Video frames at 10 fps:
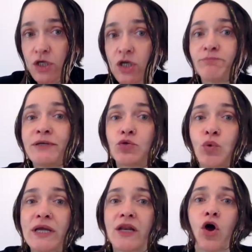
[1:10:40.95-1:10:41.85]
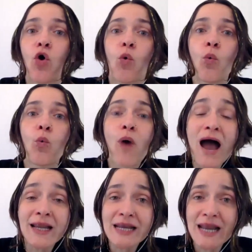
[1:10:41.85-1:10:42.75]
between
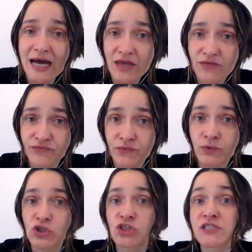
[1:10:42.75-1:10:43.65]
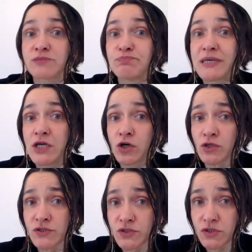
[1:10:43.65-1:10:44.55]
one life, which is
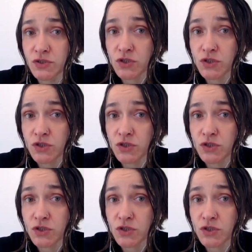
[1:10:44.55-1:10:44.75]
bios,